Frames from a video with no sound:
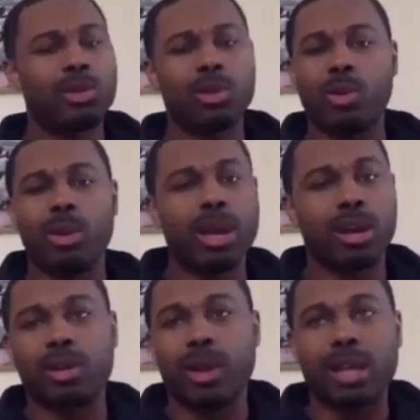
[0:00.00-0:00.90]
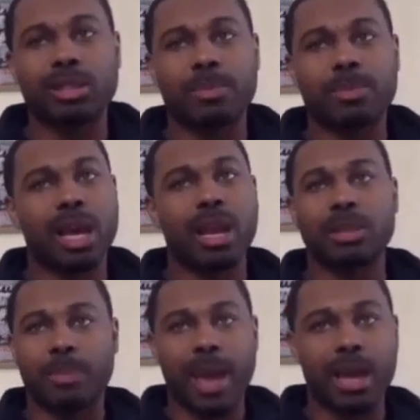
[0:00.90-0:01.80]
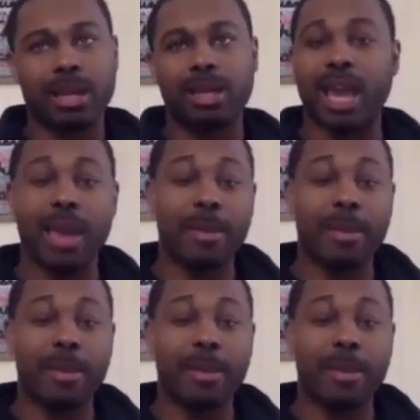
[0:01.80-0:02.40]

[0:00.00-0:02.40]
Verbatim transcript: doing well. Congrats to shout out to Pat. He came. Yeah,